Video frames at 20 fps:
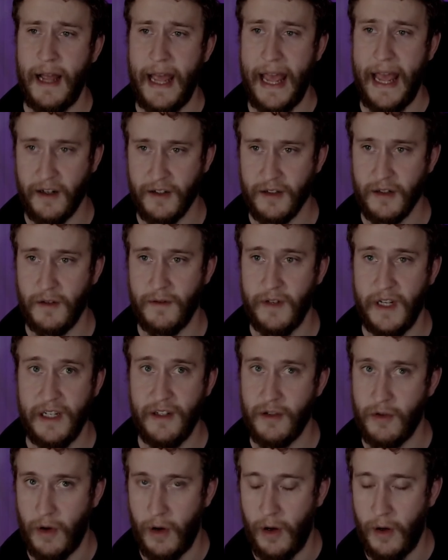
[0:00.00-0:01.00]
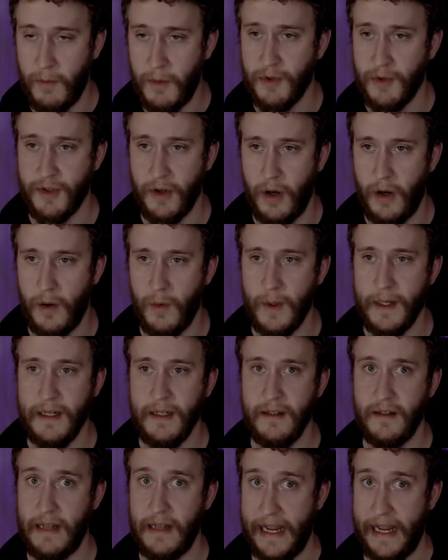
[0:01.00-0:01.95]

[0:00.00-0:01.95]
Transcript: Excavates almost always,